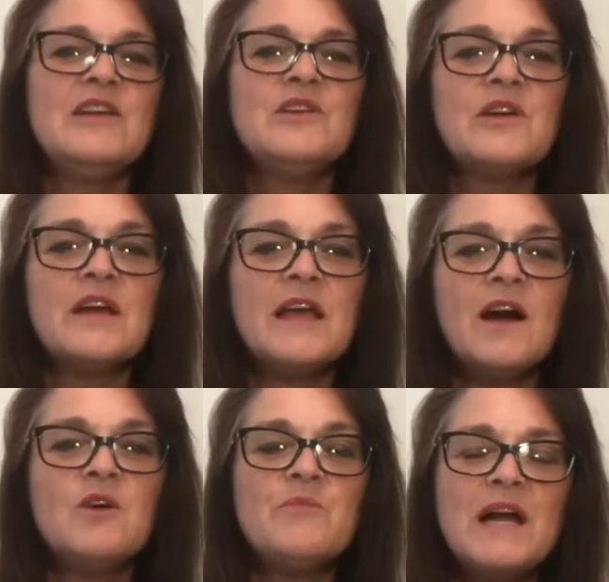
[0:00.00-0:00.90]
you can
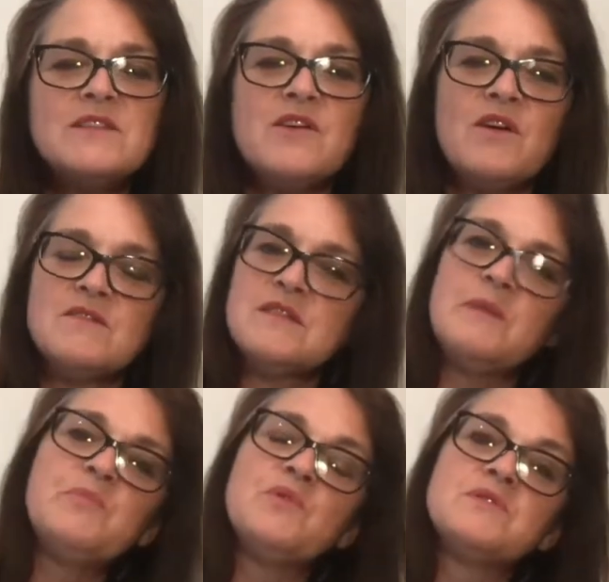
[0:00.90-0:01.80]
come back to your
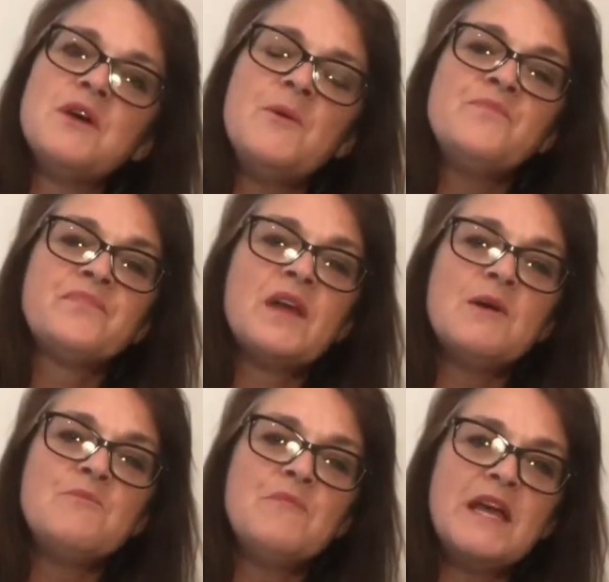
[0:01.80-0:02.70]
concept board
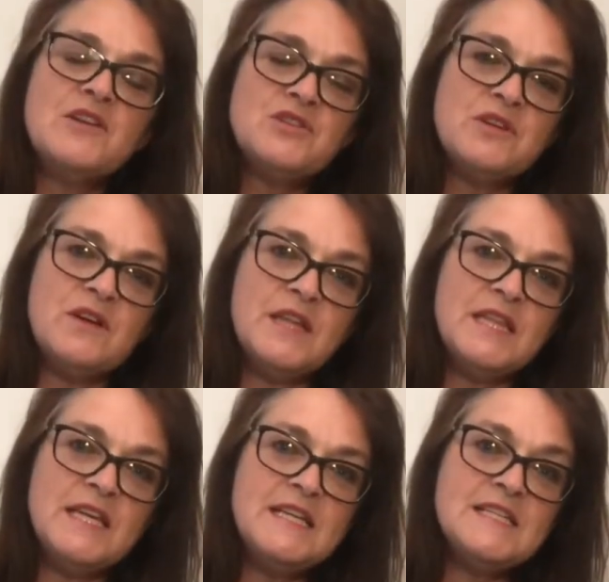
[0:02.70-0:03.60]
and make sure
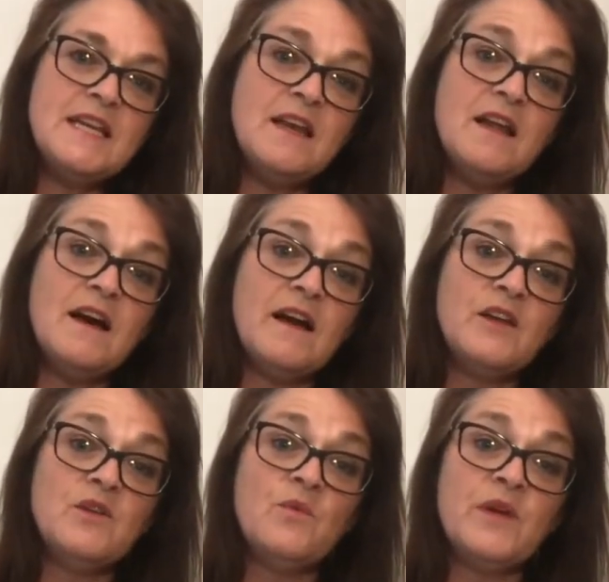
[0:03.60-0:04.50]
that it's in
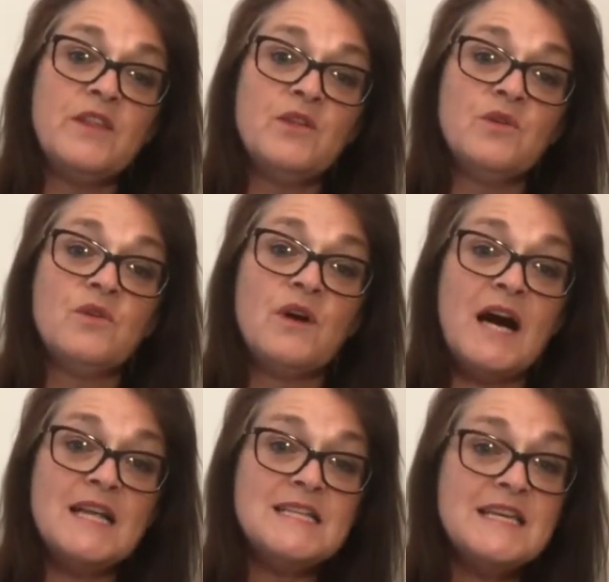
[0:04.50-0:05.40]
line with your
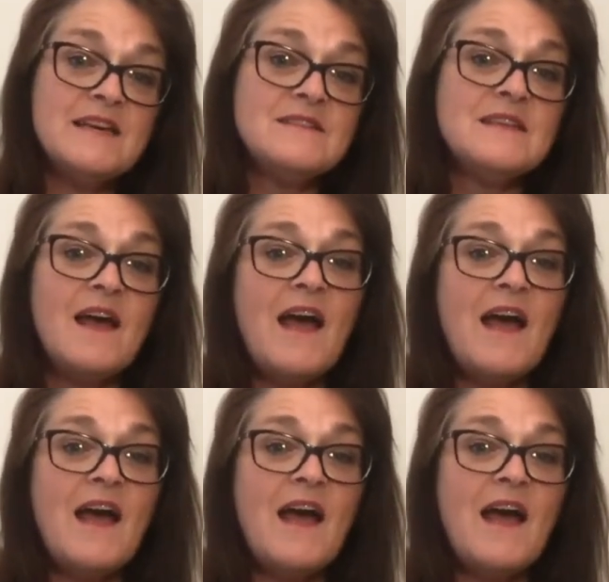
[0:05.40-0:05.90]
ideas,